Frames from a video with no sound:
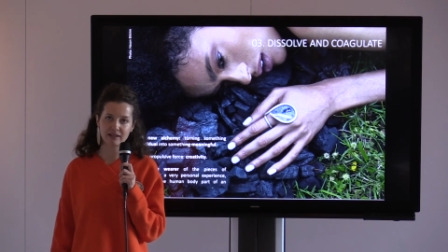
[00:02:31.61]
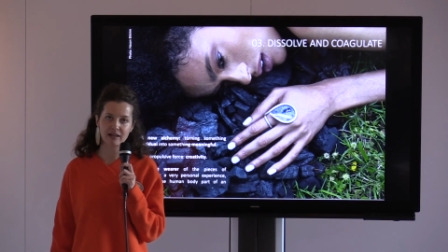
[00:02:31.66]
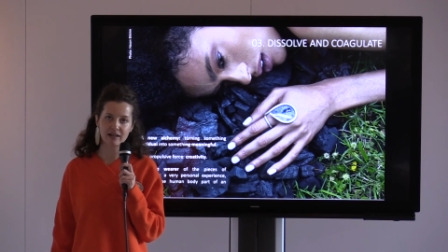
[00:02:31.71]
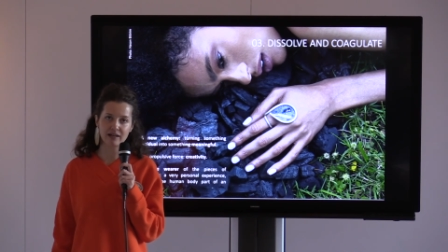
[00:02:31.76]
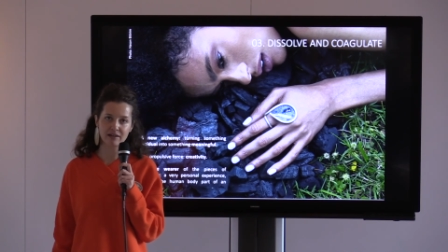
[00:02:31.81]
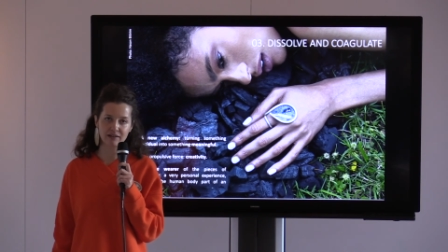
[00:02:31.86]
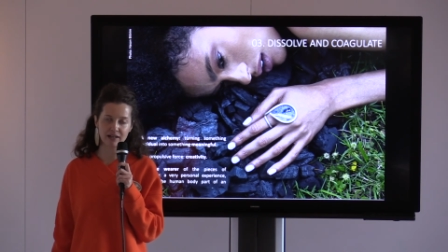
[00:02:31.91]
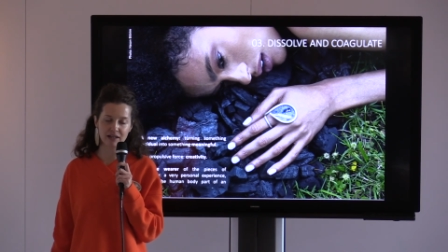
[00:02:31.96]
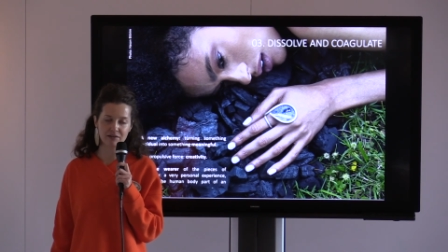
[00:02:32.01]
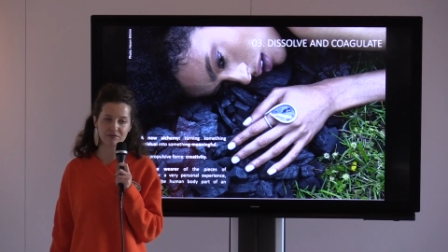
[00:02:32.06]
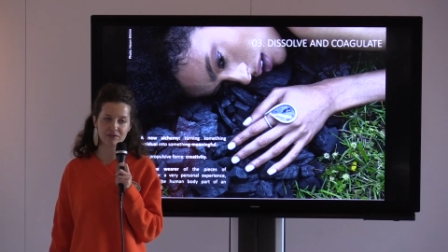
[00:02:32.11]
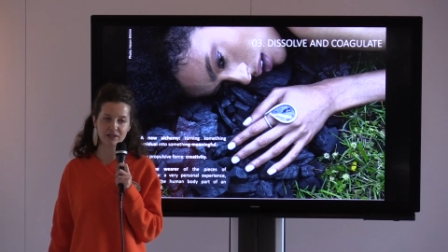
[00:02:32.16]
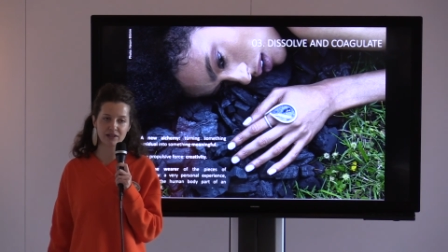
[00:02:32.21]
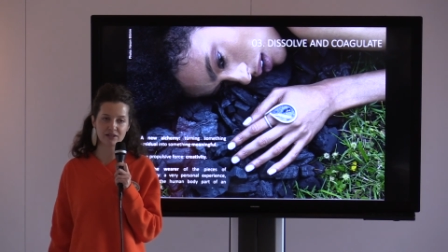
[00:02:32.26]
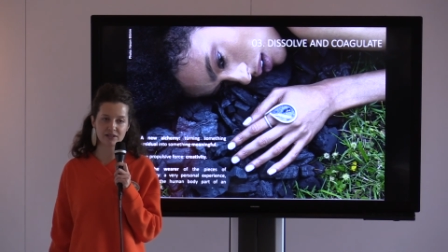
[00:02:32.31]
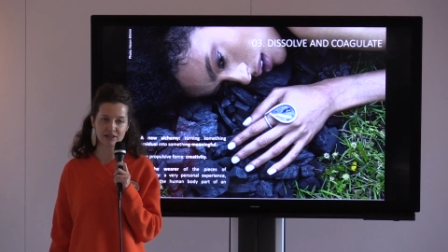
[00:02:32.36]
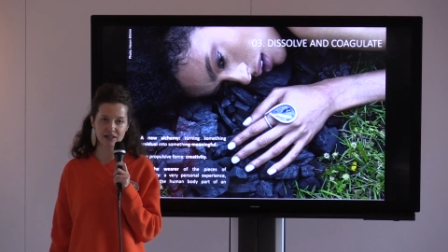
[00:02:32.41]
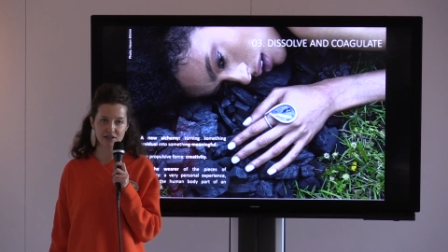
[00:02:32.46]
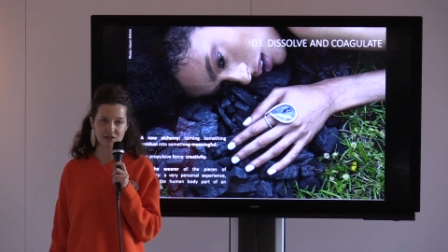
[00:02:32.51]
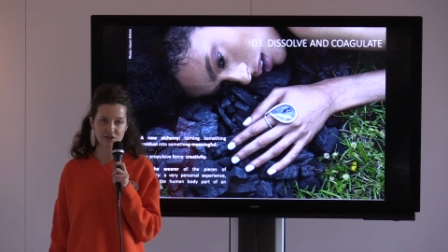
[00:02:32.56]
are left
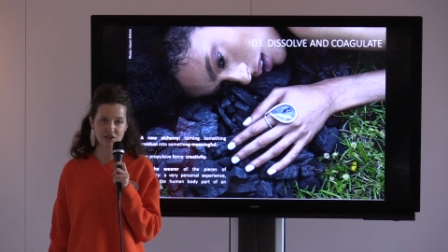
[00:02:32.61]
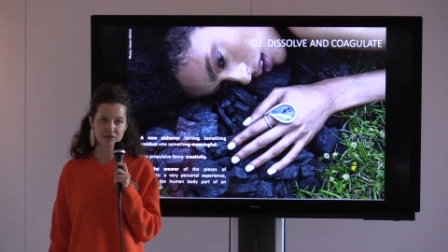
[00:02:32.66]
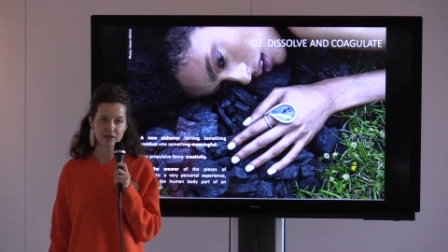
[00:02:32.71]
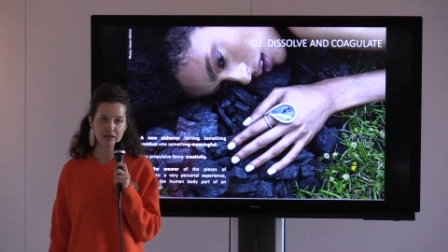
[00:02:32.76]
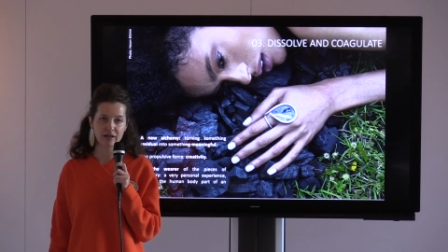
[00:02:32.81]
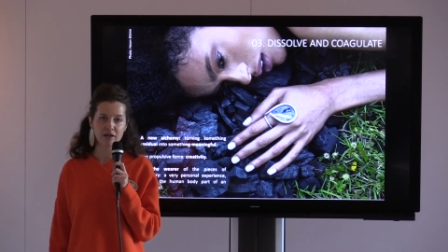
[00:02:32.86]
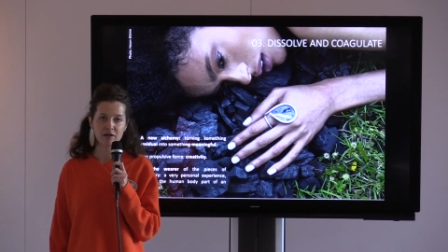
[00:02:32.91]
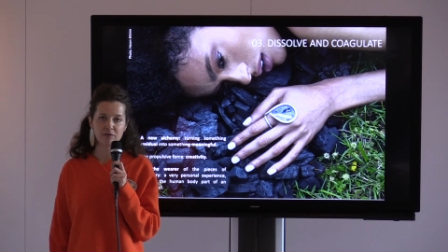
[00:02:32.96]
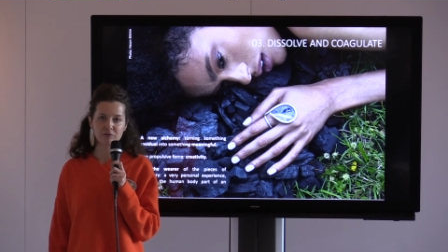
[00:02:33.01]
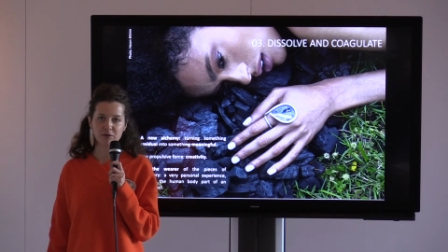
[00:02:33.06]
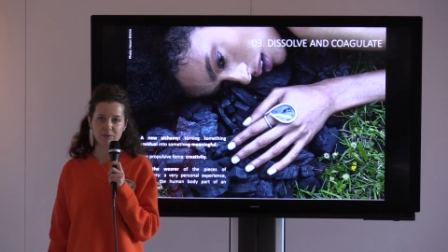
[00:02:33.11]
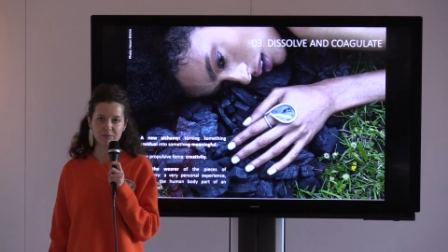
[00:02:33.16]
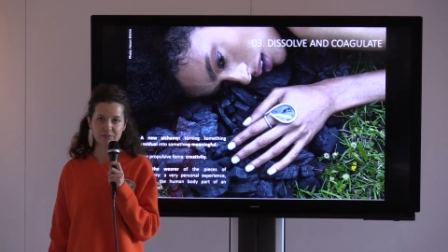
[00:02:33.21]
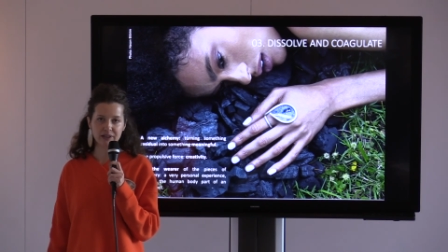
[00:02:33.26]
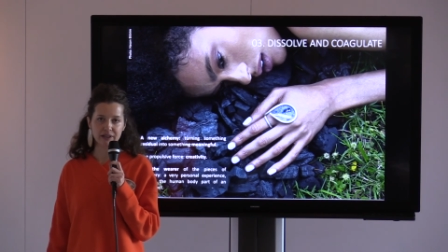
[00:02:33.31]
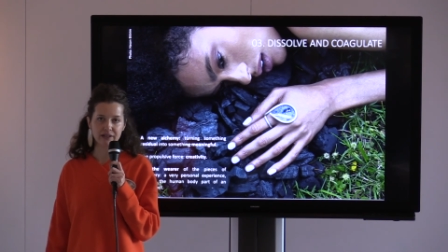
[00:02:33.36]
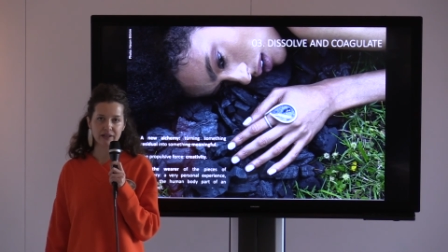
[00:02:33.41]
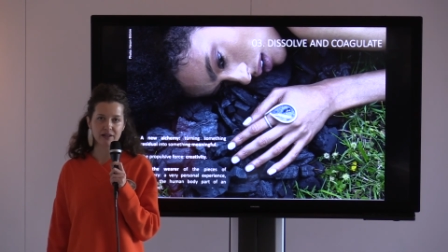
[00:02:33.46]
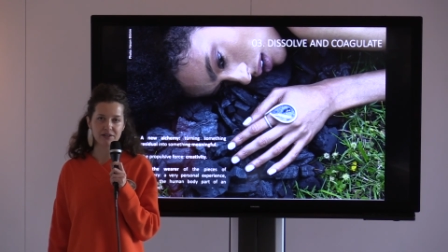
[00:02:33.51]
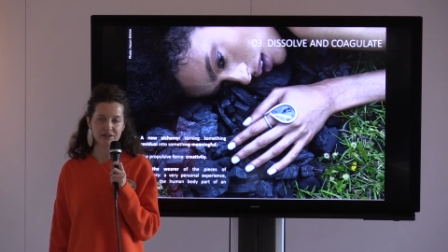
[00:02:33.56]
untouched from
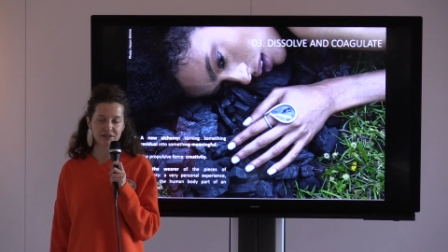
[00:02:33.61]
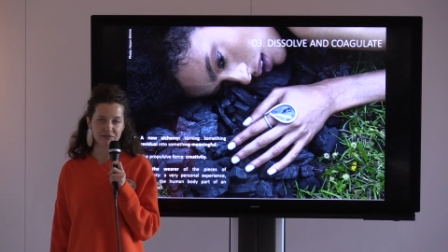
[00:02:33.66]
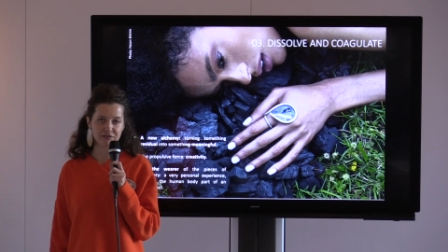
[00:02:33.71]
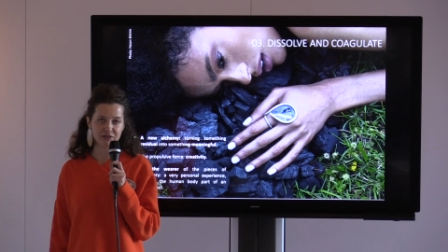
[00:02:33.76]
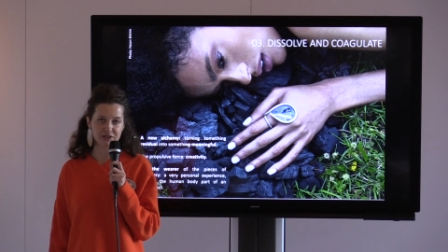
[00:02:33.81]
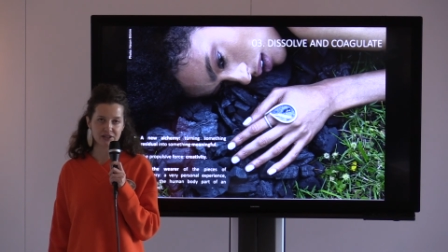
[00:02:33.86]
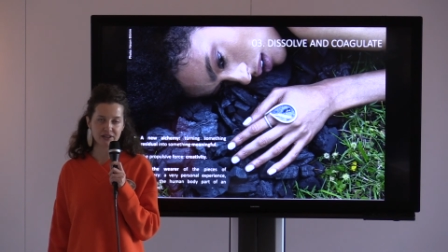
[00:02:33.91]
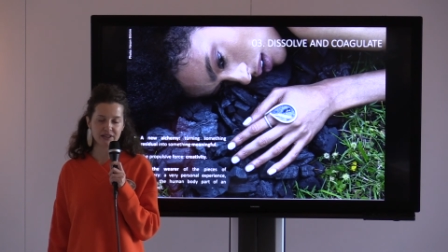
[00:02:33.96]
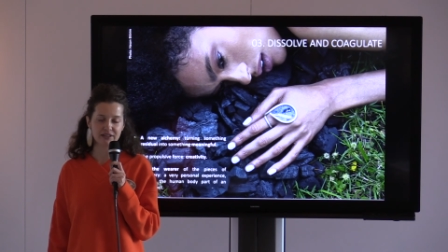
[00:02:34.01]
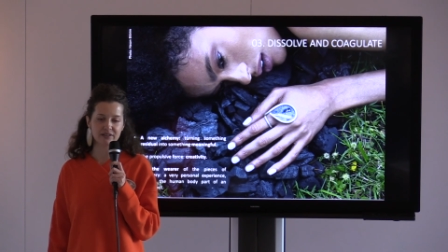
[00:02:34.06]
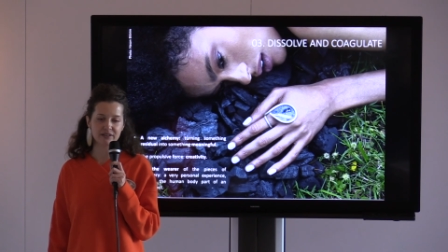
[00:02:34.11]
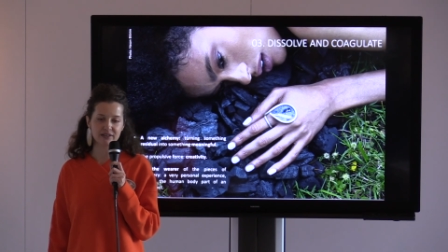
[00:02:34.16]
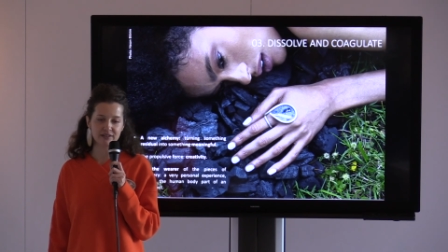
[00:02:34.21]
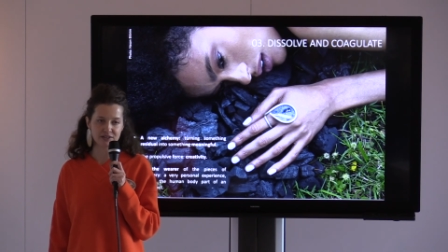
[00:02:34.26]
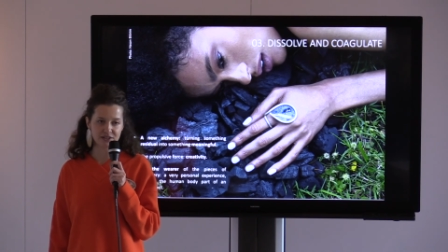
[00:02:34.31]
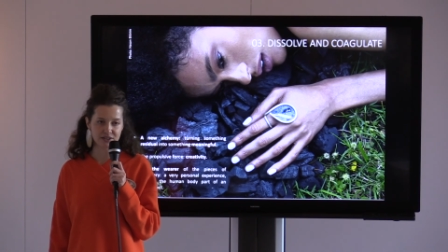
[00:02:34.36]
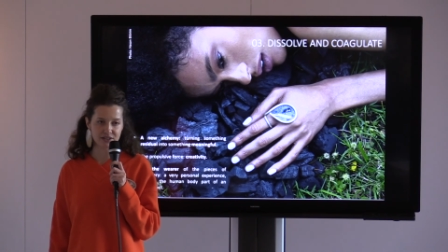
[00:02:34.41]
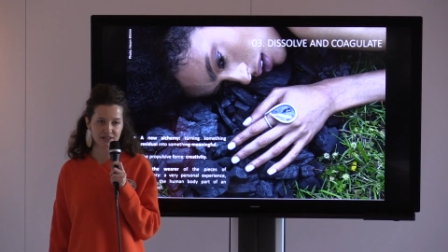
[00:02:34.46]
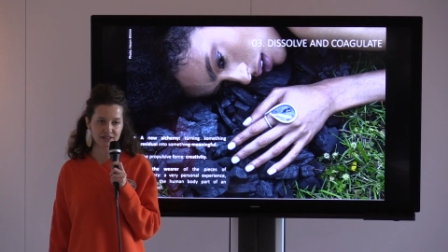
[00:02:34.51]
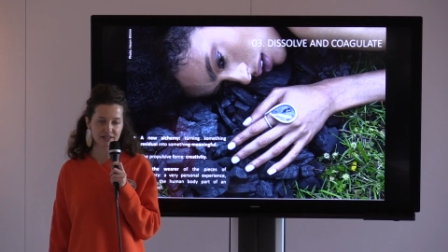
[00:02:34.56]
the artificial
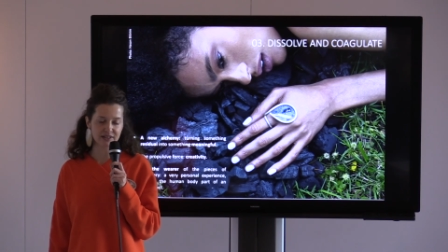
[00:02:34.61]
intelligence,